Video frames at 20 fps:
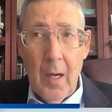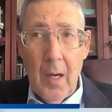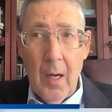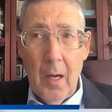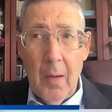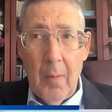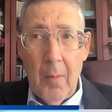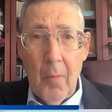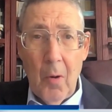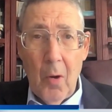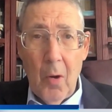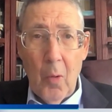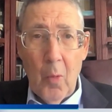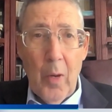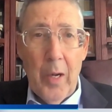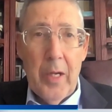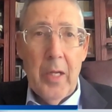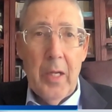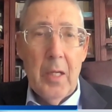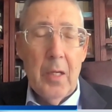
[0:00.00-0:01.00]

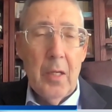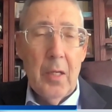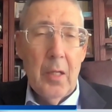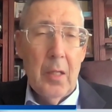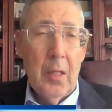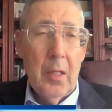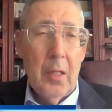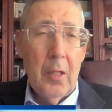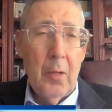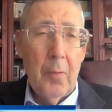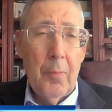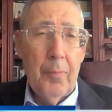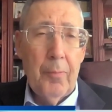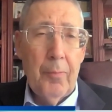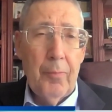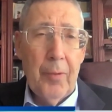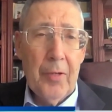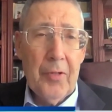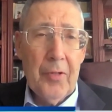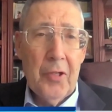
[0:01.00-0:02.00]
Already,
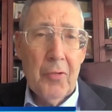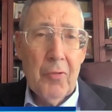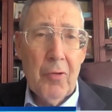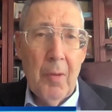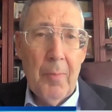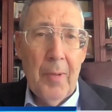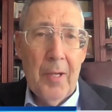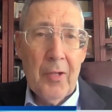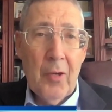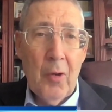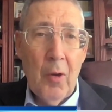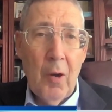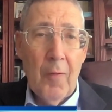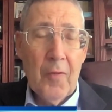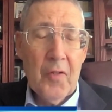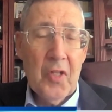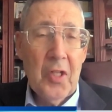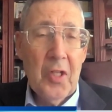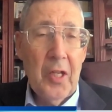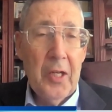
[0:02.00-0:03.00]
President Trump entered
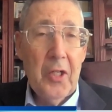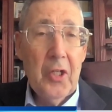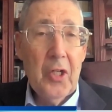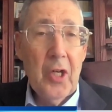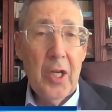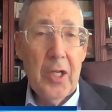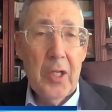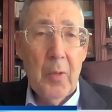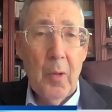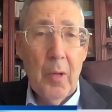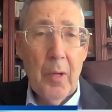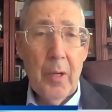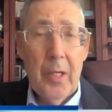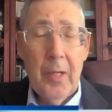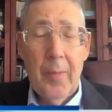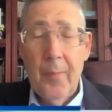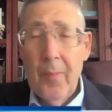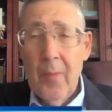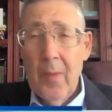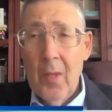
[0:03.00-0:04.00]
office in late
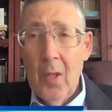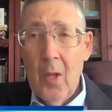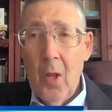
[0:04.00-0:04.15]
January.